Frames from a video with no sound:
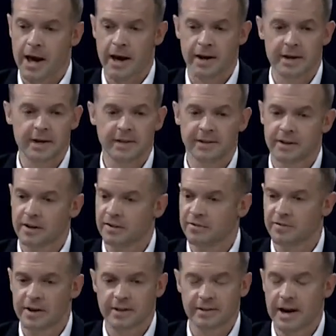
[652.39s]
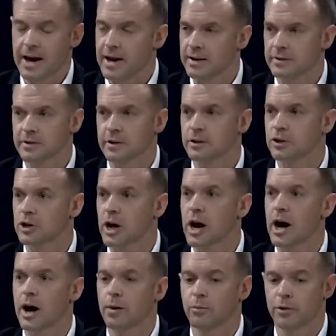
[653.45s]
And he did a fantastic
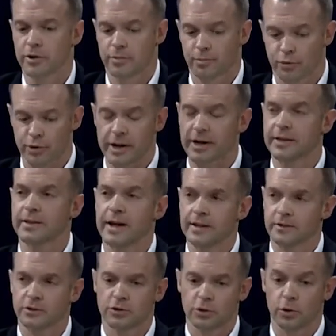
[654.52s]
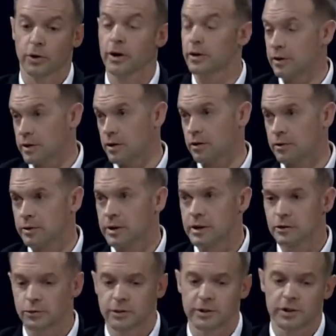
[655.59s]
job with bringing that story, Clint mm-hmm.
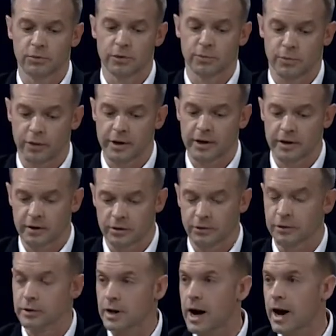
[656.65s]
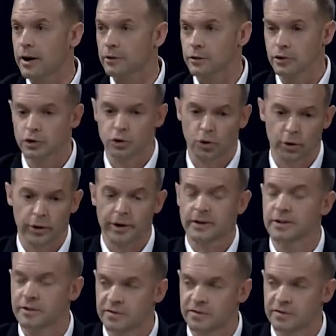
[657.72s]
Eastwood did, with bringing Chris Kyle's story to